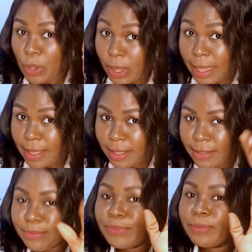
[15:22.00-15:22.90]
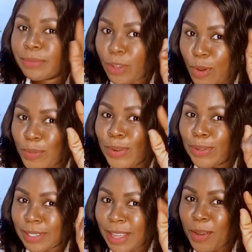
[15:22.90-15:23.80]
Okay? Come
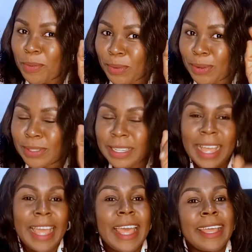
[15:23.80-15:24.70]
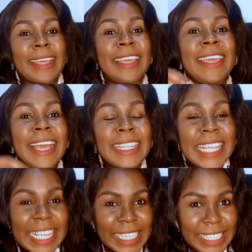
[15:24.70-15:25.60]
closer, come closer.
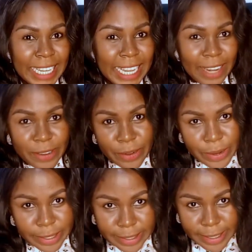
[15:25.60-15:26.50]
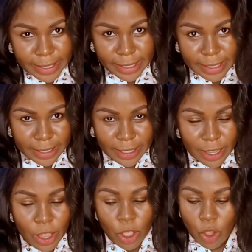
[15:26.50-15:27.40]
Get a salary range
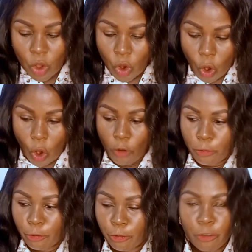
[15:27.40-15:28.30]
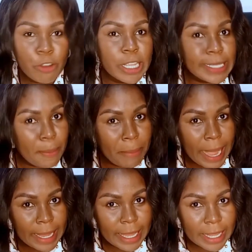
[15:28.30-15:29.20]
of, is it
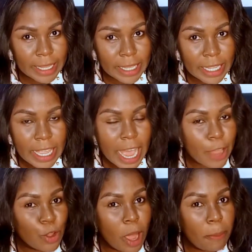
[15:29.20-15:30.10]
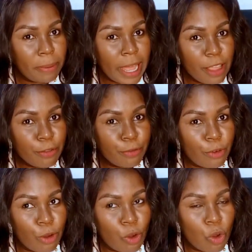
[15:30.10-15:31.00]
banking? And you're applying
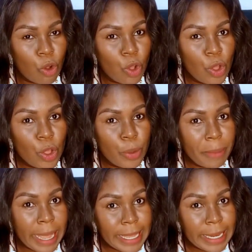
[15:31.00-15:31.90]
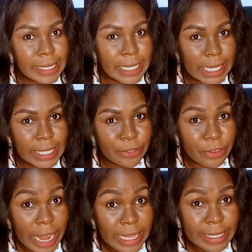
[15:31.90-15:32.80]
for banking
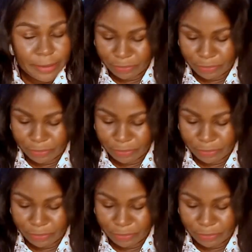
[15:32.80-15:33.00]
executive, right?